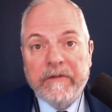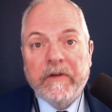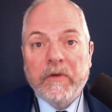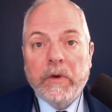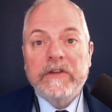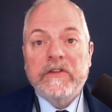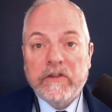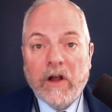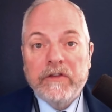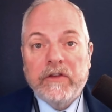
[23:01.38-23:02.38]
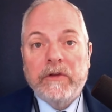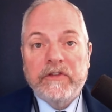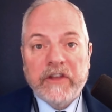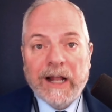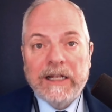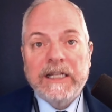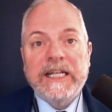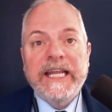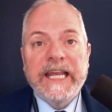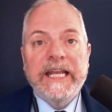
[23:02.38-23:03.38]
of avoidance is also
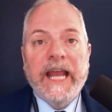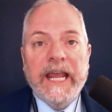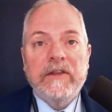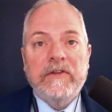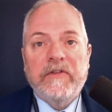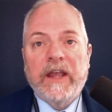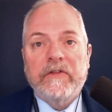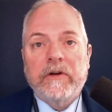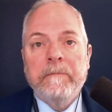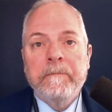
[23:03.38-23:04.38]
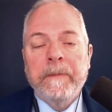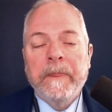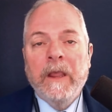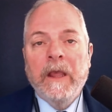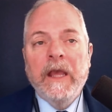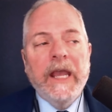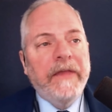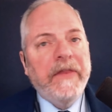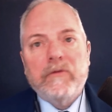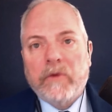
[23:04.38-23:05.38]
solidly in Hayes' favor.
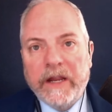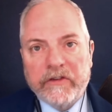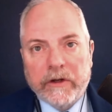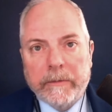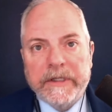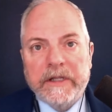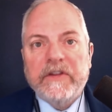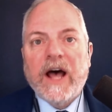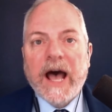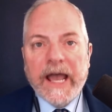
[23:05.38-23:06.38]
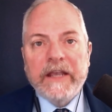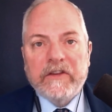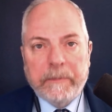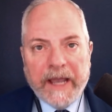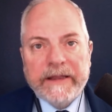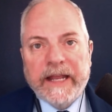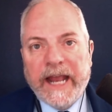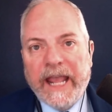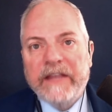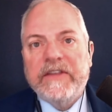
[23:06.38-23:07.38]
And then reasonableness. I expect that
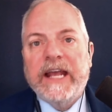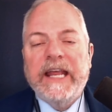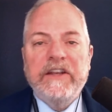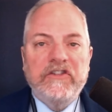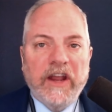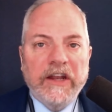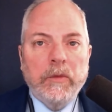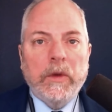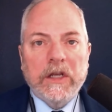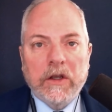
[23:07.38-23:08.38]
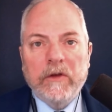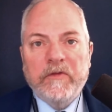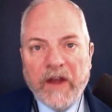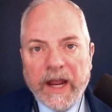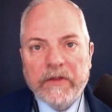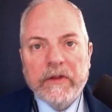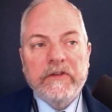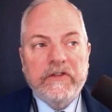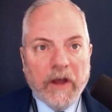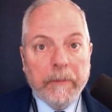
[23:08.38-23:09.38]
Hayes had a genuine good faith,
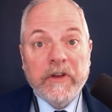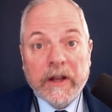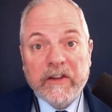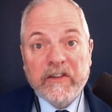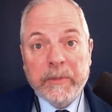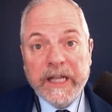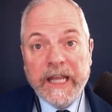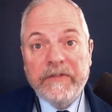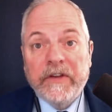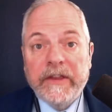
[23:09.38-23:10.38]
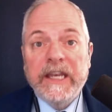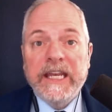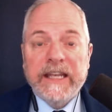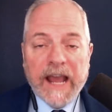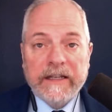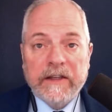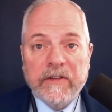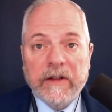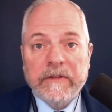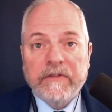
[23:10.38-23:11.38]
subjective belief in the need to act in
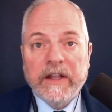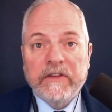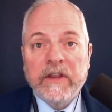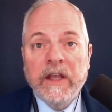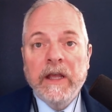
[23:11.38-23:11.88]
self defense